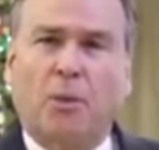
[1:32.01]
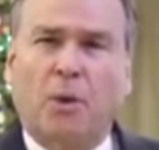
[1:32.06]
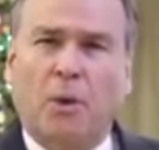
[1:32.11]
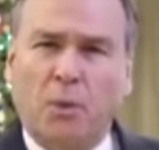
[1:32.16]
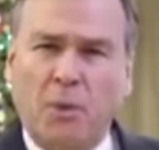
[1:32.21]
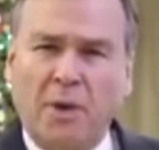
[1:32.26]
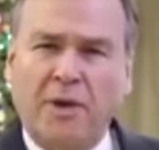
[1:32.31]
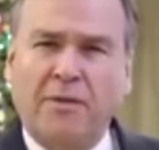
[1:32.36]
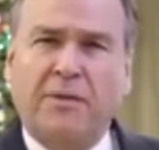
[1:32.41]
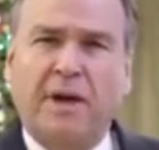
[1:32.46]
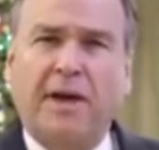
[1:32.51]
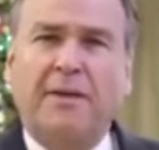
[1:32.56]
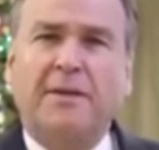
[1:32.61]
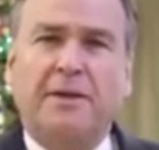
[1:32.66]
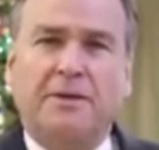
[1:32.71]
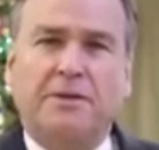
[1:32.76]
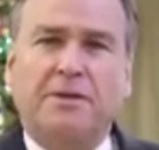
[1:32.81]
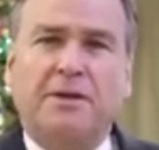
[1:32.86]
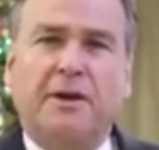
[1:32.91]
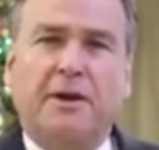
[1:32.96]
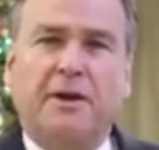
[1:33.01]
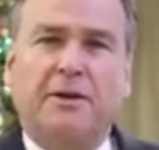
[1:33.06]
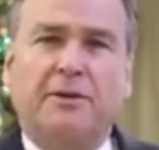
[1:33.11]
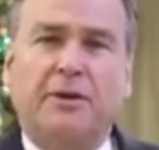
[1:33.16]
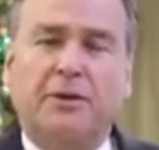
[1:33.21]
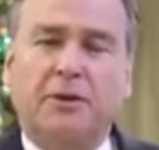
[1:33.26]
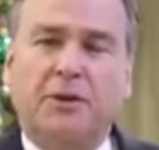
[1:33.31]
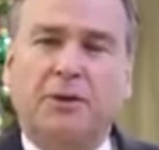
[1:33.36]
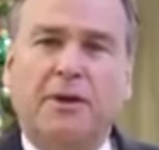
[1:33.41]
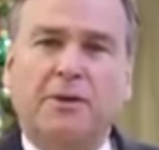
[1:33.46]
What we've done this year,
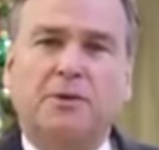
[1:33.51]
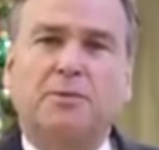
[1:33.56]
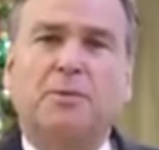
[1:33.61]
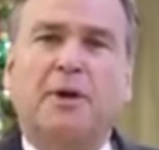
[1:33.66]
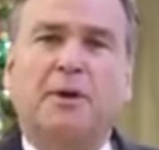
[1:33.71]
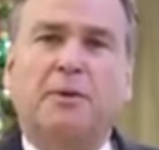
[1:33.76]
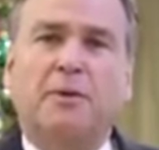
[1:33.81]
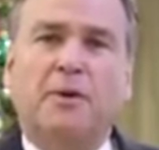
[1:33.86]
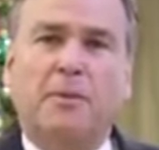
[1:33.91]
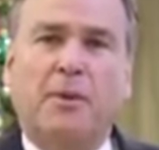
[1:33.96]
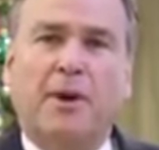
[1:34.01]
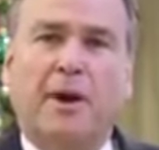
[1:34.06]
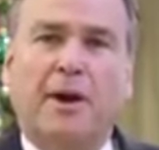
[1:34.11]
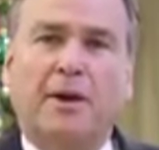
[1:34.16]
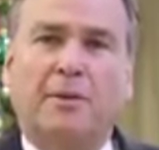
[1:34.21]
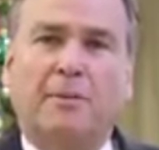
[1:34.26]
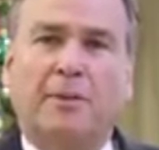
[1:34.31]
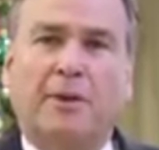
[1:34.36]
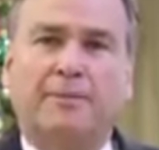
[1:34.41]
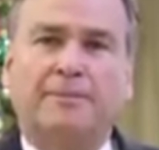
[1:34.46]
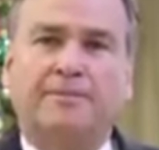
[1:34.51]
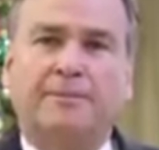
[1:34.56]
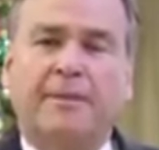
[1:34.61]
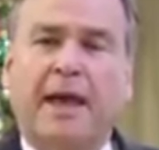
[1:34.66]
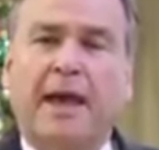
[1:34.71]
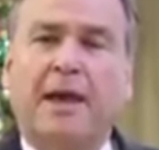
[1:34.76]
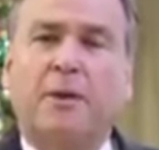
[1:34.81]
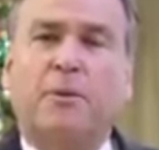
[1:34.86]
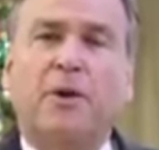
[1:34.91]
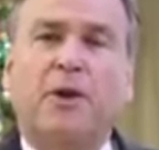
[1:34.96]
too, has been remarkable,
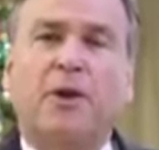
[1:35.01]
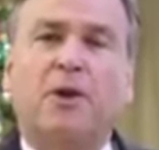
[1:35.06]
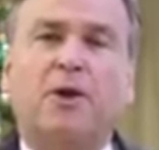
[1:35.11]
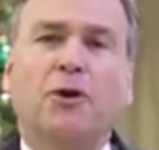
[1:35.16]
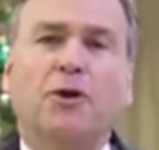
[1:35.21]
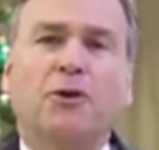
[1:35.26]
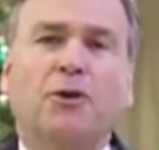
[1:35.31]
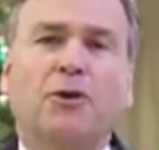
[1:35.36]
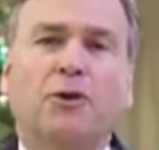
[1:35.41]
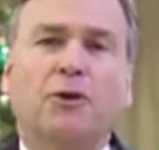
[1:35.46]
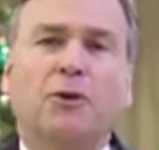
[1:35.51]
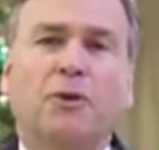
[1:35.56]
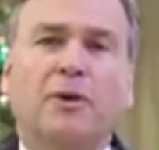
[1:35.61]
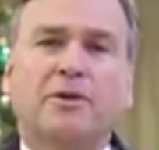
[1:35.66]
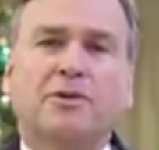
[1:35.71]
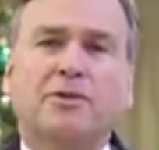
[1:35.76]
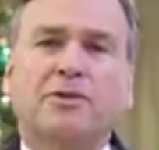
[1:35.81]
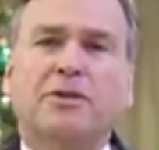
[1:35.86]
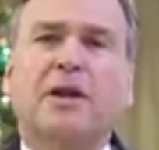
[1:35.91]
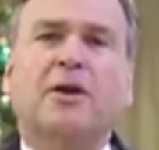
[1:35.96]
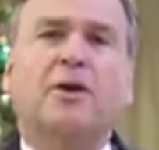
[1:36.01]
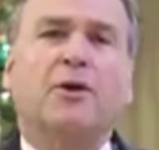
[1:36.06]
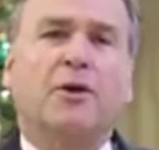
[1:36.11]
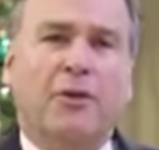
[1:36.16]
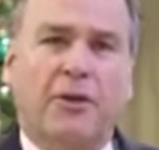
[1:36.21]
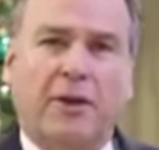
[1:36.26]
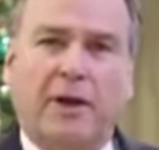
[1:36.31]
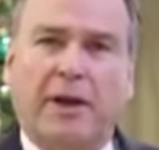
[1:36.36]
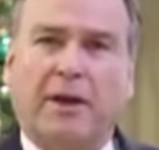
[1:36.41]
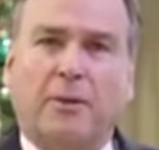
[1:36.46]
and we couldn't do a single
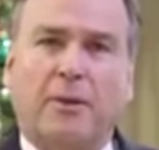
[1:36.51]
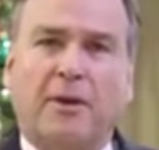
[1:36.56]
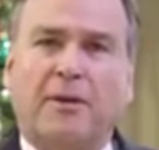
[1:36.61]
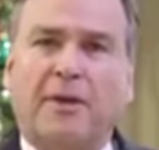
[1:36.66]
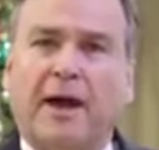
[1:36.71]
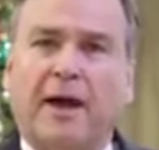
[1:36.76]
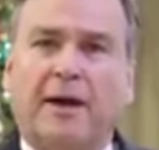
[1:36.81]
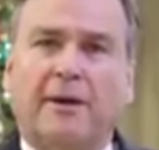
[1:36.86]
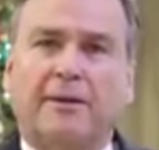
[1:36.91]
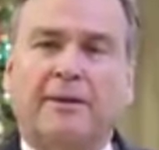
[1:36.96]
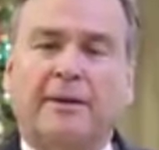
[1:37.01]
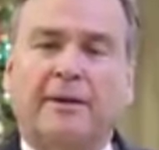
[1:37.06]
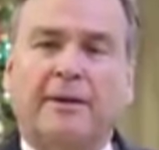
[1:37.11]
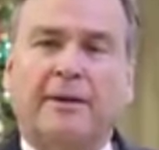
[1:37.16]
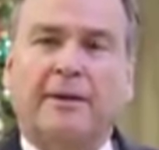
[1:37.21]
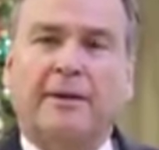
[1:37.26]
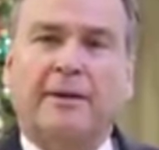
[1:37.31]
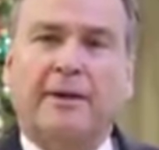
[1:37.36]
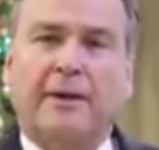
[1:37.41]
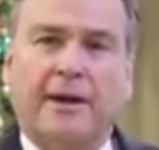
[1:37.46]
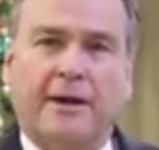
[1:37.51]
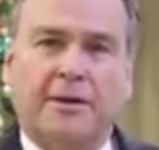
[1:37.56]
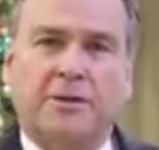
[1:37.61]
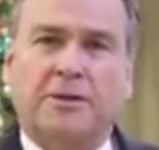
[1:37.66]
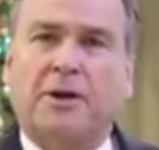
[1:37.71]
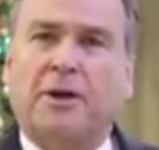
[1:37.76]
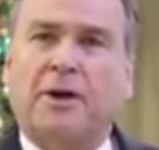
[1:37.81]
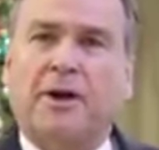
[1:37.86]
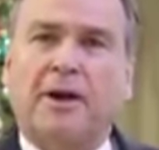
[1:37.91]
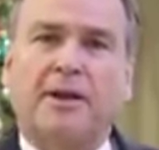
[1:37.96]
thing without
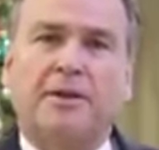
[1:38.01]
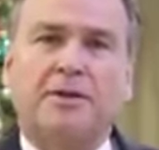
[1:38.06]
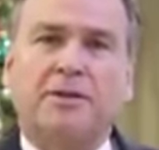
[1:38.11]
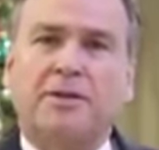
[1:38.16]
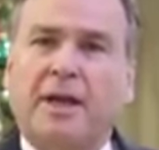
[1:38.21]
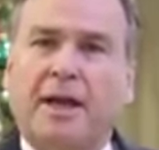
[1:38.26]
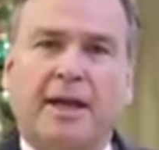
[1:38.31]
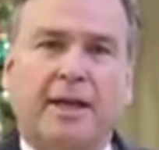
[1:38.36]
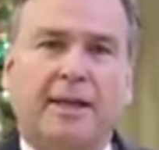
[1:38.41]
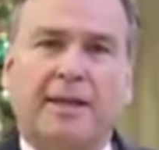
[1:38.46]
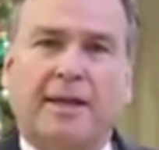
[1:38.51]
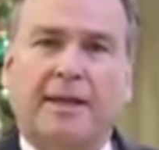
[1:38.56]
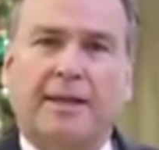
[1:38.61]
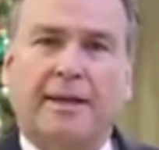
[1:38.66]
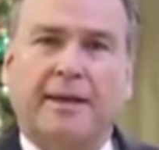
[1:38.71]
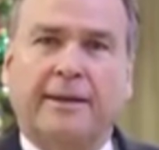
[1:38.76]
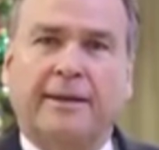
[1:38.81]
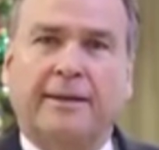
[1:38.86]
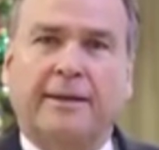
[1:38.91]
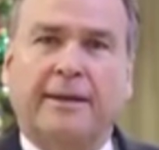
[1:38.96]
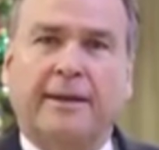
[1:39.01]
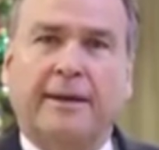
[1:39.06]
Nigerians taking the lead.